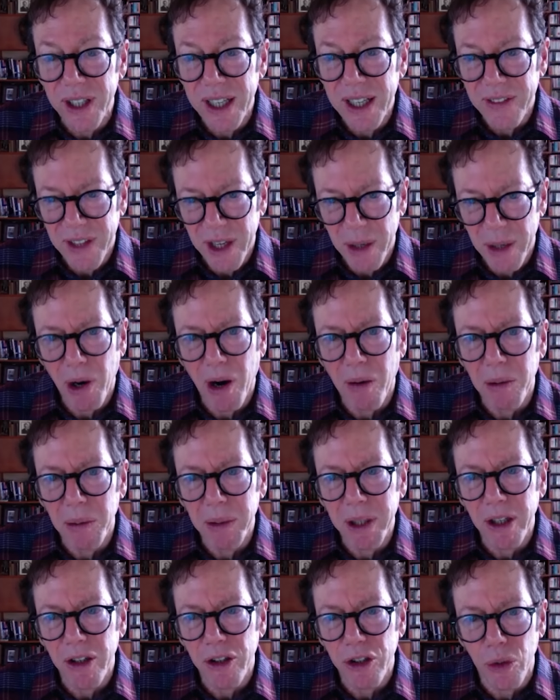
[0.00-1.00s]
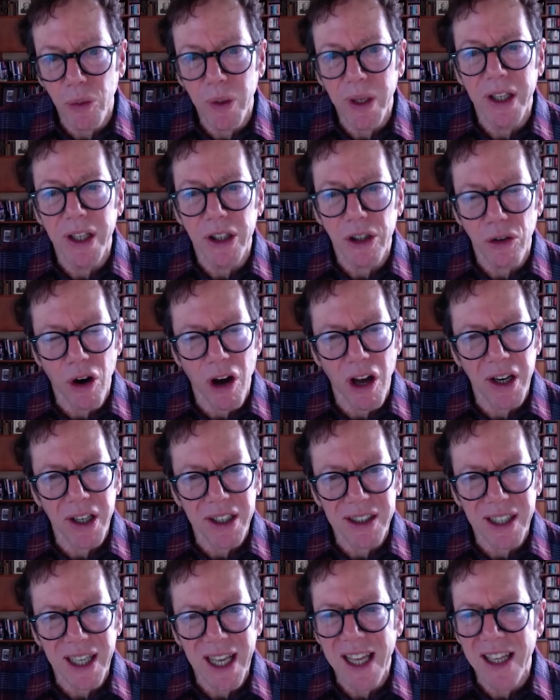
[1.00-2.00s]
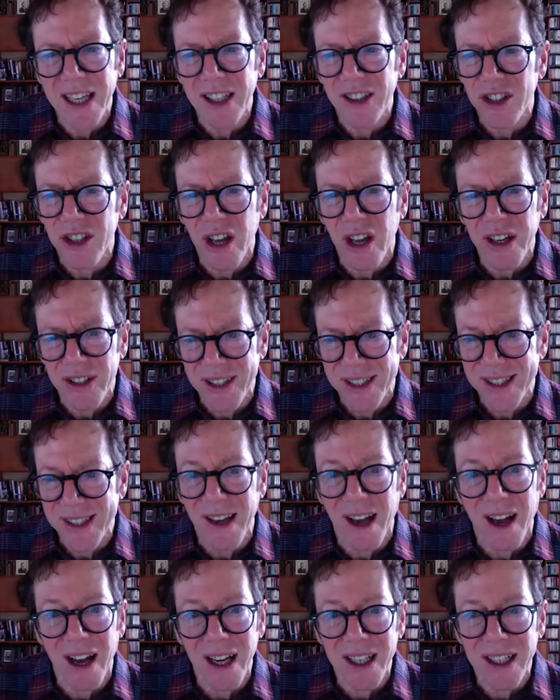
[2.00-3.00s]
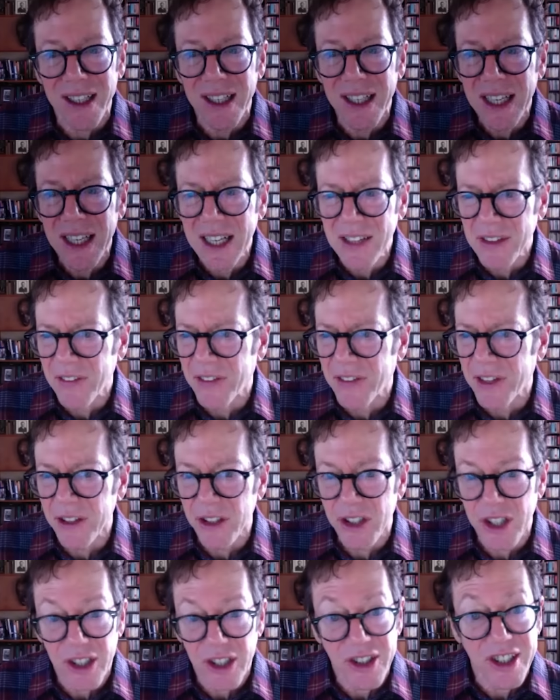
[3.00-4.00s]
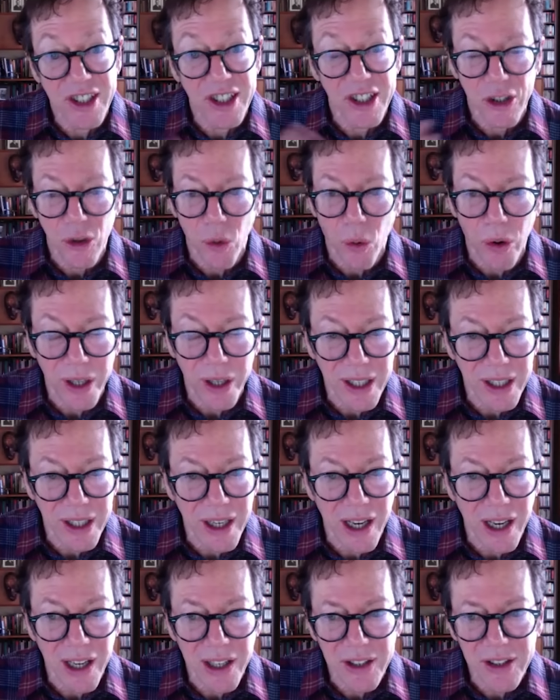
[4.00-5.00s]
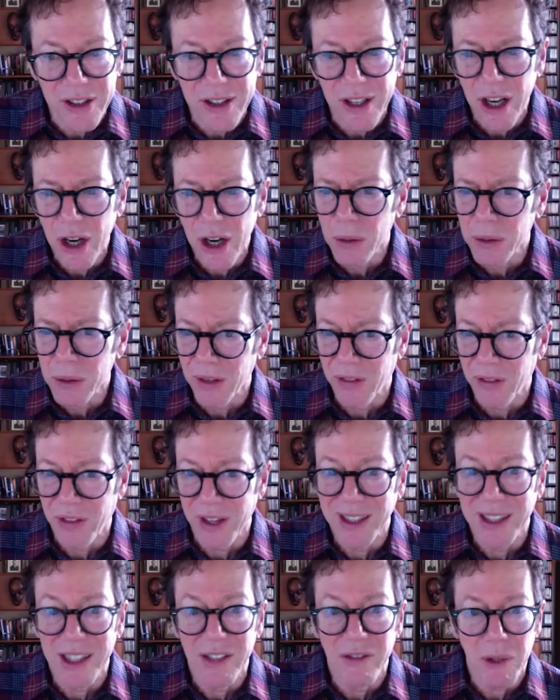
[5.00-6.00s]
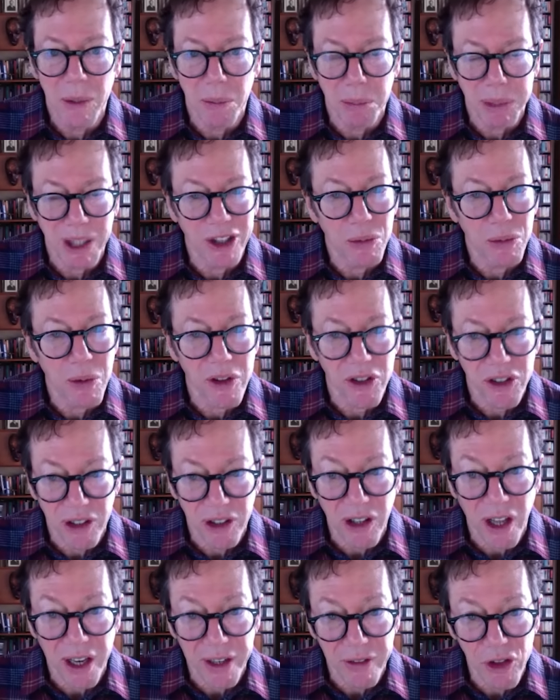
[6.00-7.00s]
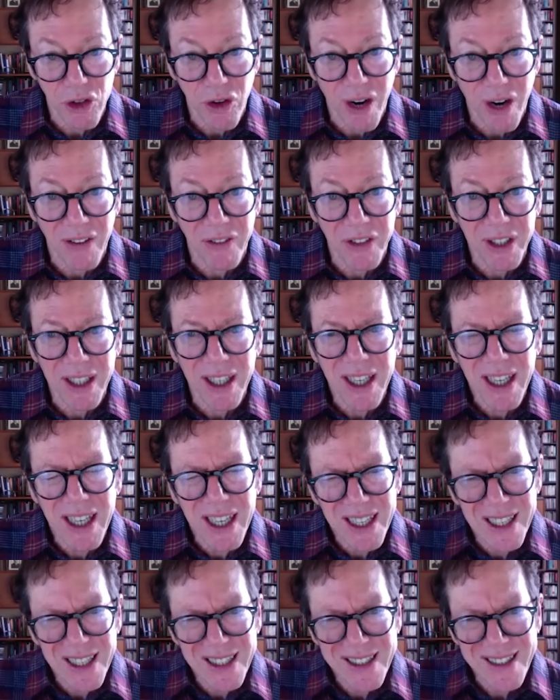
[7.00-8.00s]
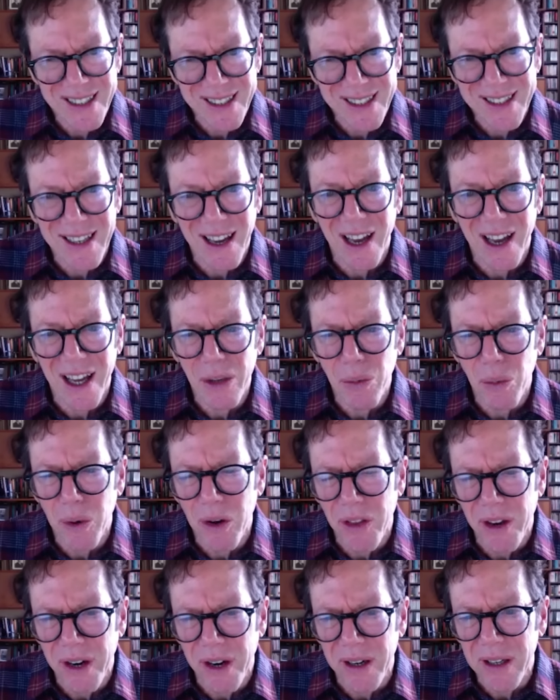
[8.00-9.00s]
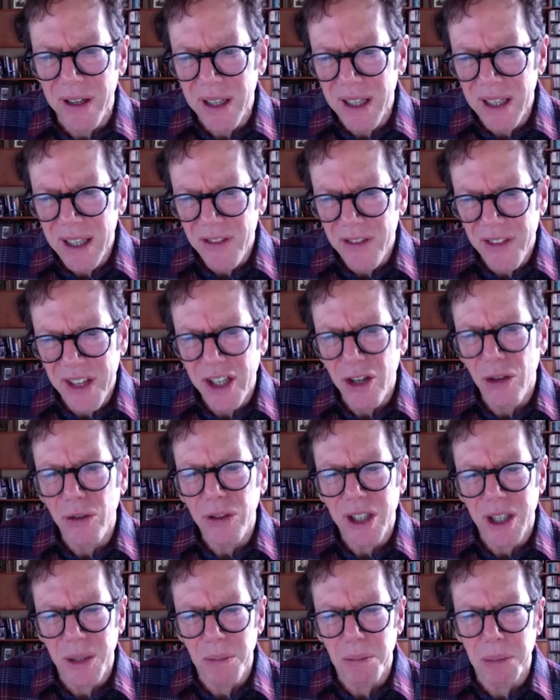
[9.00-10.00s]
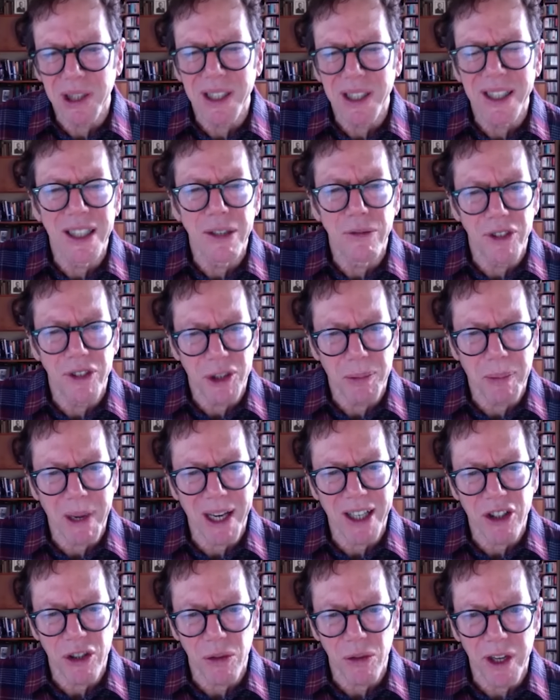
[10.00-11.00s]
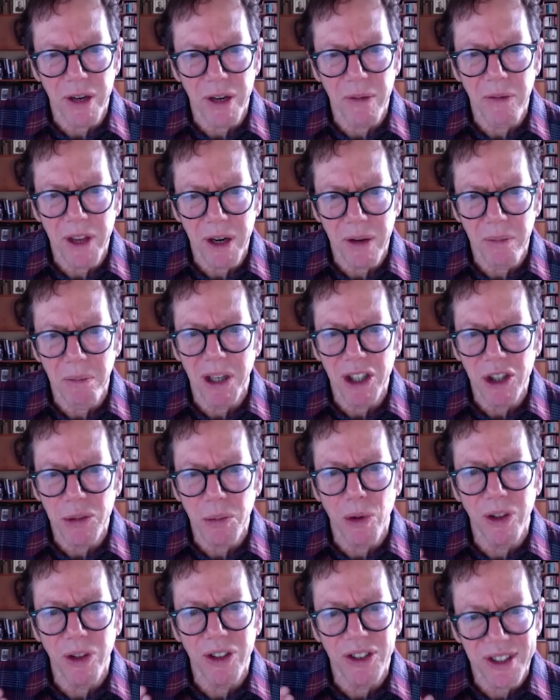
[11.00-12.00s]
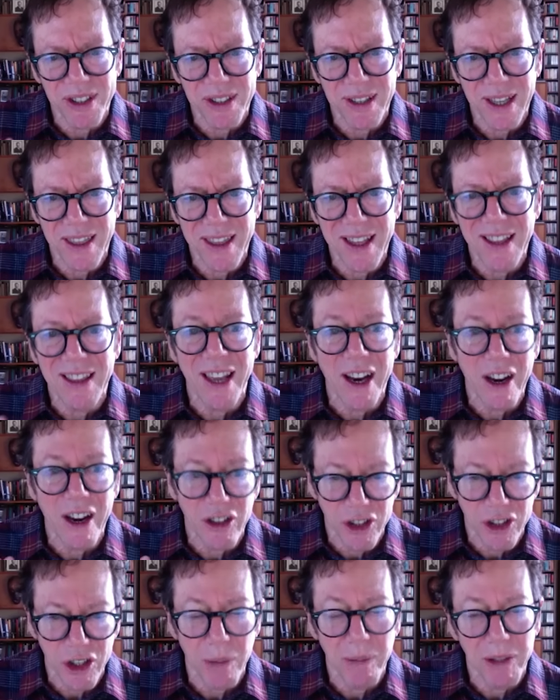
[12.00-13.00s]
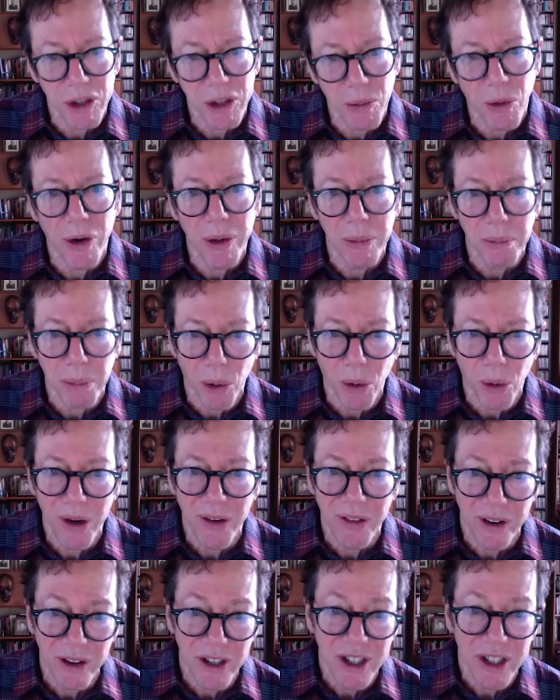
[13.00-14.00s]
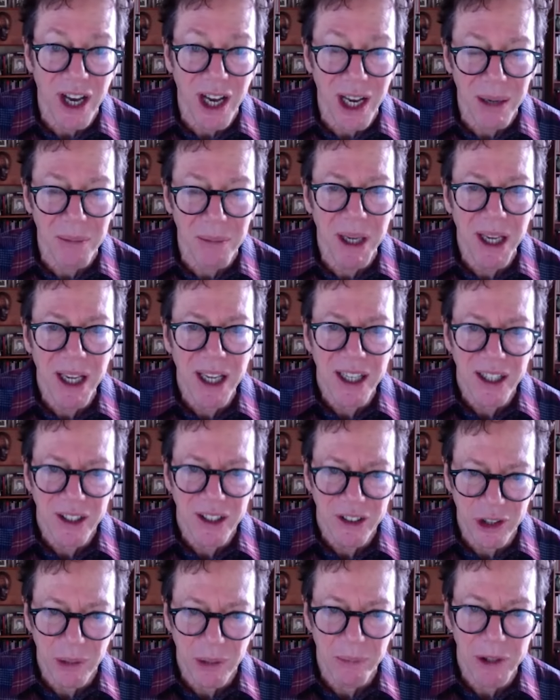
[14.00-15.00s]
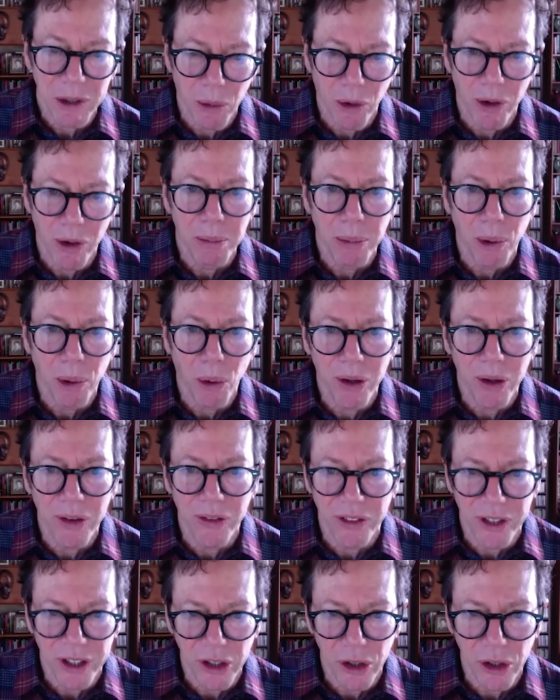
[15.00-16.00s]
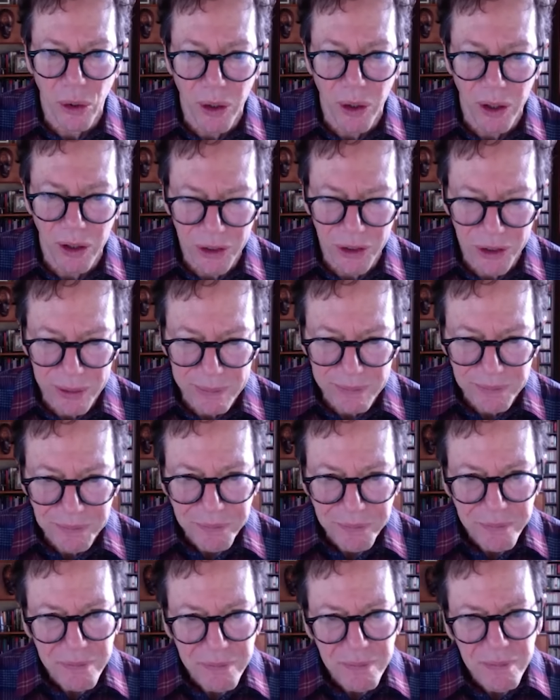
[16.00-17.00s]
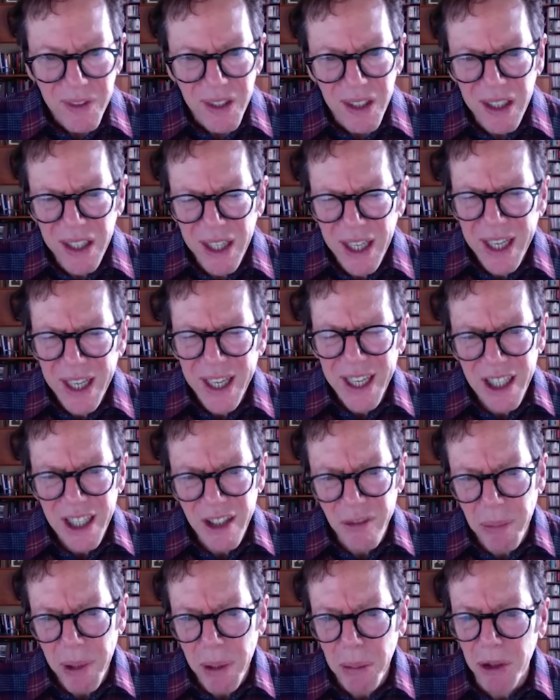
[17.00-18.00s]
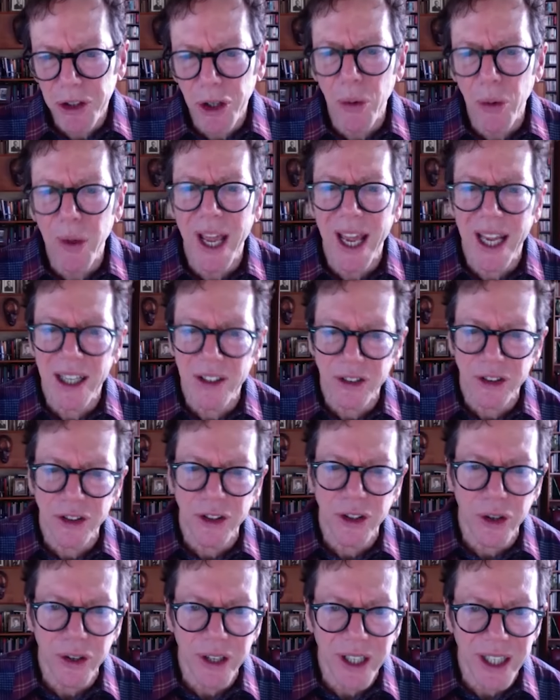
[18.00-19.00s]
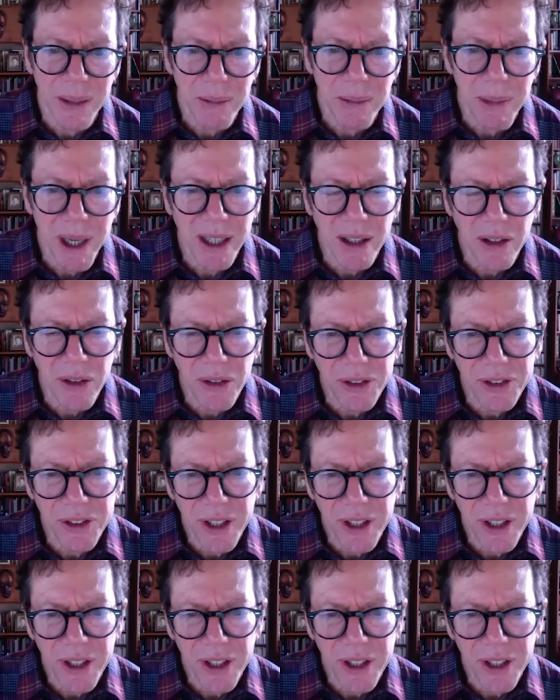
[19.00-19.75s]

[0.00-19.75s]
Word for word: they probably are doing it chronically. And it's not a sign that they're just disorganized or that they live in a place where there's a lot of traffic. It's a sign where they're they don't completely respect you. They're they're much more they think they are so much more important. Their time is so much more important than yours. If people don't answer your emails,